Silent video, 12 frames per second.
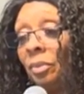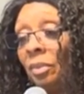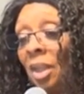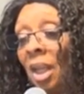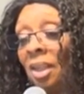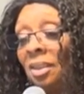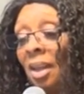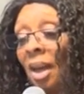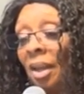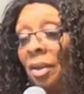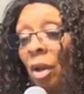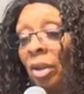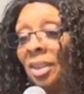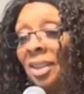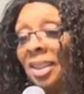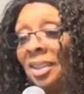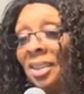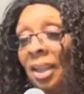He's not
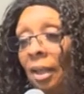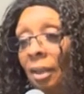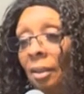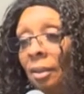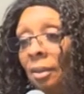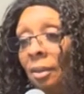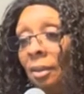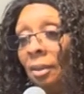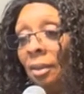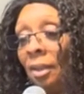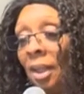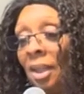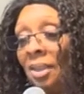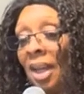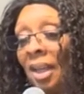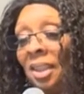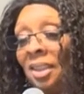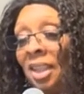narcissistic. He's
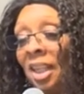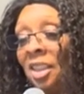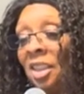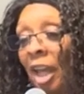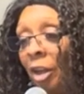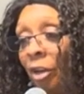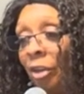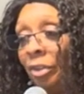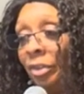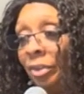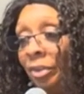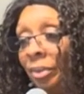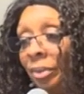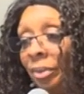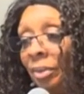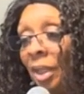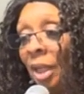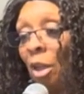not a dictator.
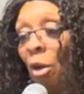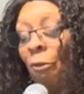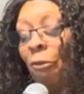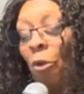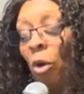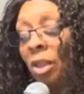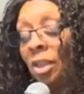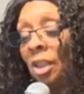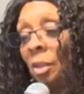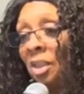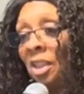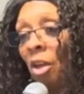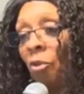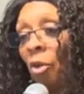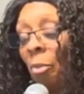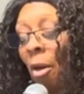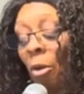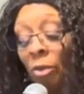He don't force himself
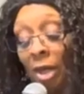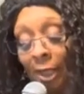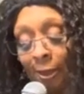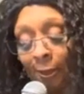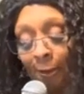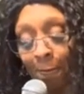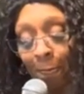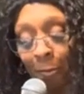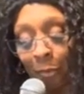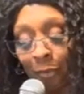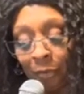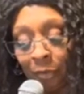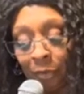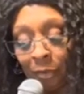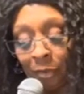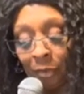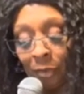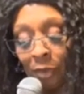upon us.
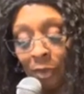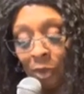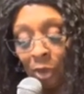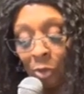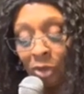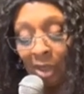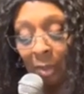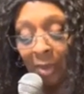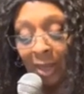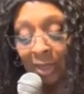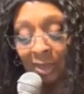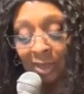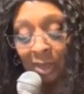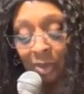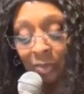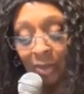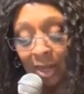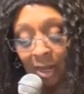Amen. So somebody's
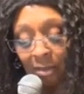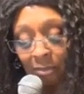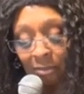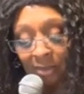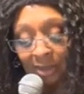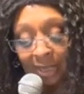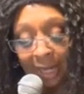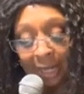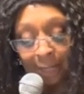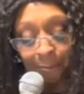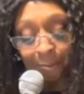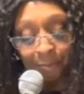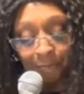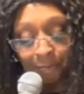sitting around saying,